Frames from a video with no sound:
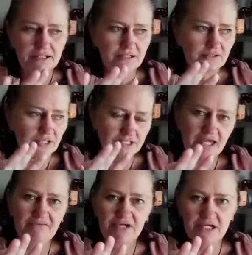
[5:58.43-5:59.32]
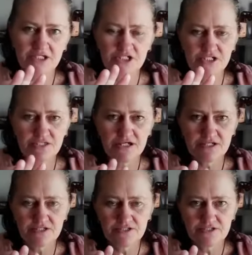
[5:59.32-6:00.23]
that's a heavy energy that
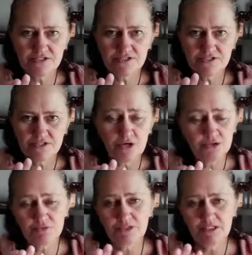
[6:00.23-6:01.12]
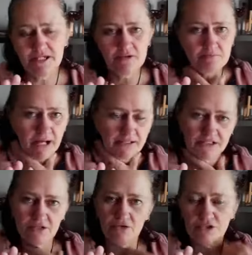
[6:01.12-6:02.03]
is ultimately
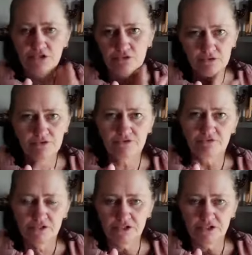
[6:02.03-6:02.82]
impacting on your throat